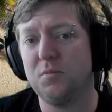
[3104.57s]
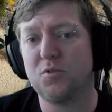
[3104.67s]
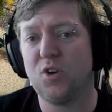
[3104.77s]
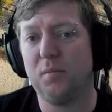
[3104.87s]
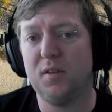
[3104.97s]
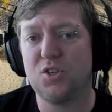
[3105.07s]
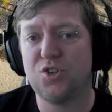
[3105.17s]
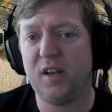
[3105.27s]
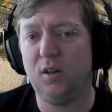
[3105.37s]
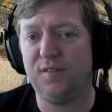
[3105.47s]
Subscribe to this
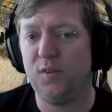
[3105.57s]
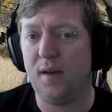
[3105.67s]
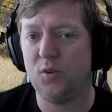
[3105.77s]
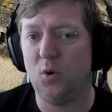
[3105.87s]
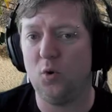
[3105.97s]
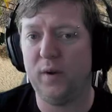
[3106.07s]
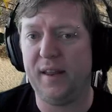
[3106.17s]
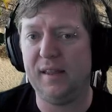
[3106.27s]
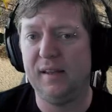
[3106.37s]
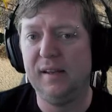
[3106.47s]
channel if you haven't
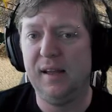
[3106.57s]
already.